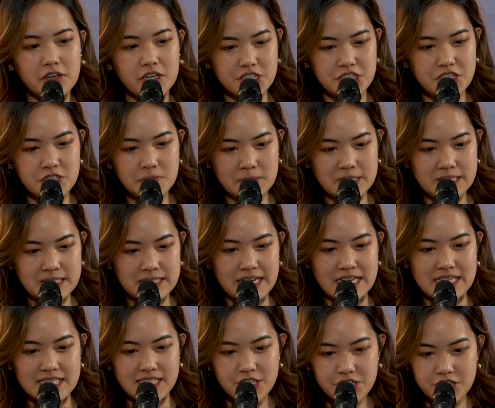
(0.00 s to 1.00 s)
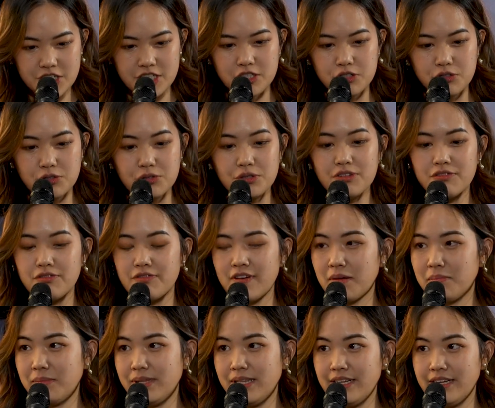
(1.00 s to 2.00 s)
gosh, this person has such a good
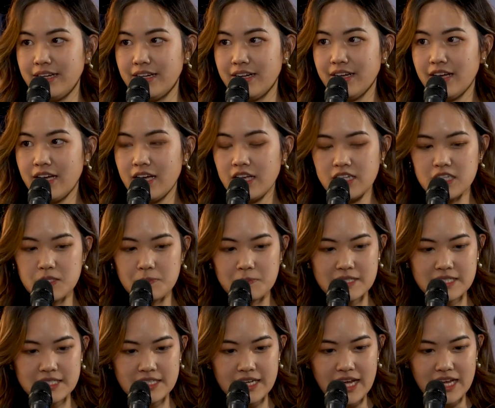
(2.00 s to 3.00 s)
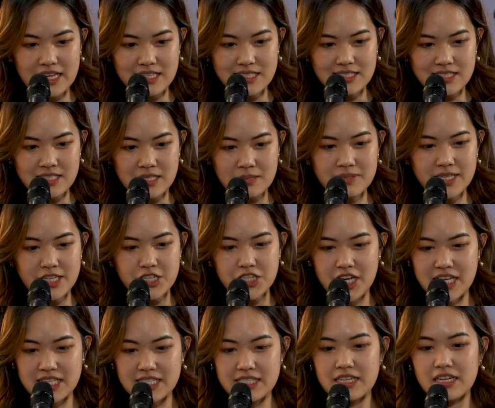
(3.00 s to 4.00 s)
family. This person seems like she
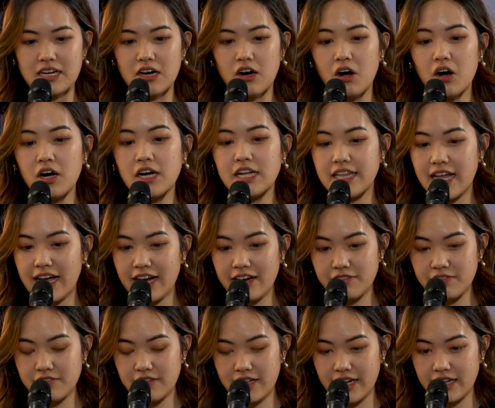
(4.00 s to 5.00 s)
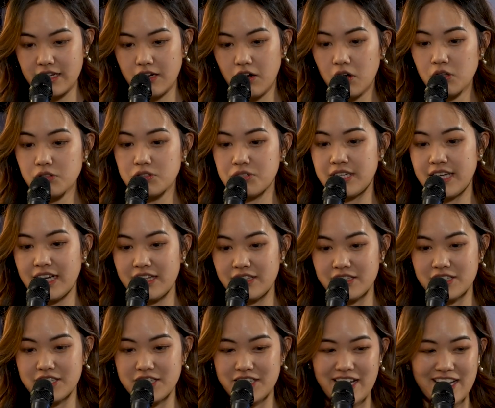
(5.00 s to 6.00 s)
has all her life, like all
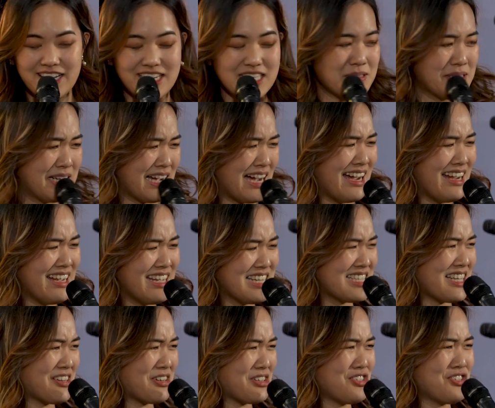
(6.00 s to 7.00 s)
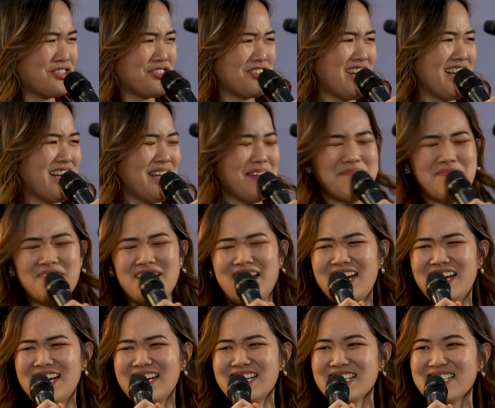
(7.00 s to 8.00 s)
together. And this guy, he's like a straight
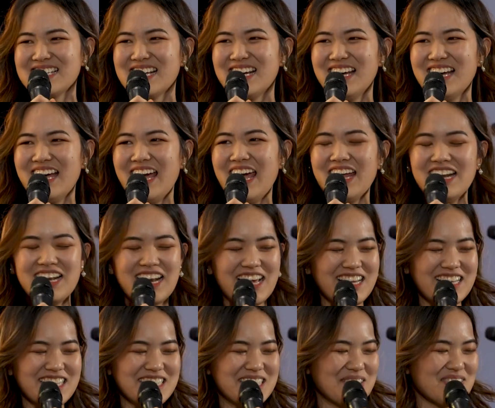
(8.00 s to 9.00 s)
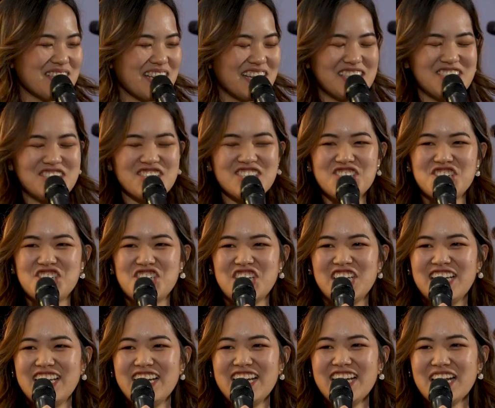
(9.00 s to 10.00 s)
A+. And like, he seems like he's just
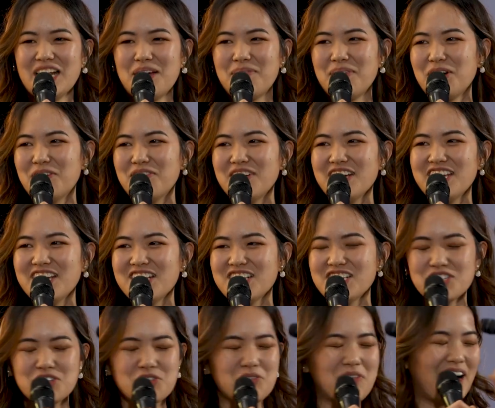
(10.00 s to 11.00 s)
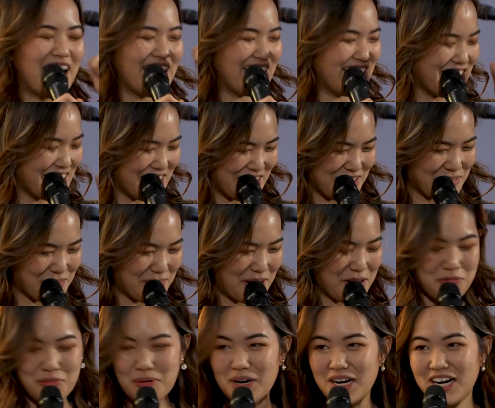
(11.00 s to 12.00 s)
chilling. And I'm like over here just crying in
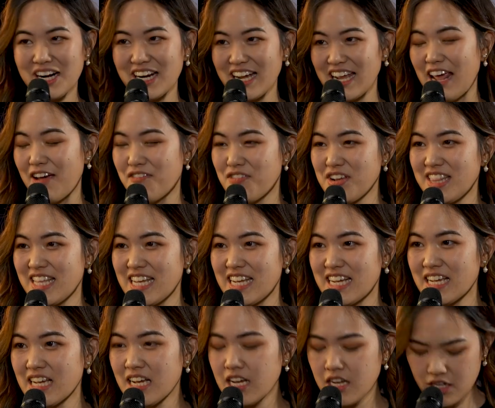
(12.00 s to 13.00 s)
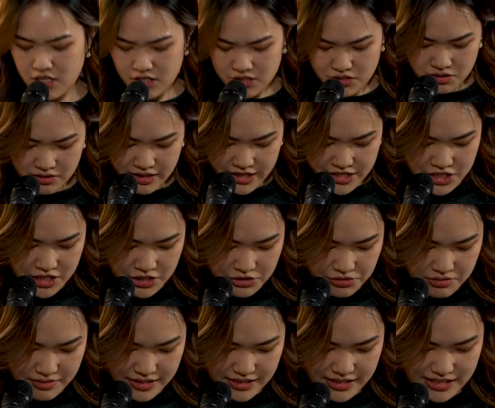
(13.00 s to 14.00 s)
my work and everything. So I actually
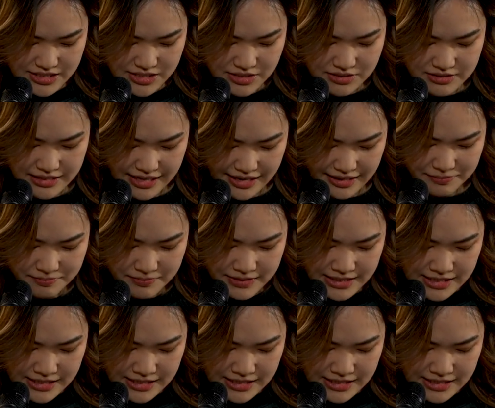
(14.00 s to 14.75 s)
do want to ask you, like,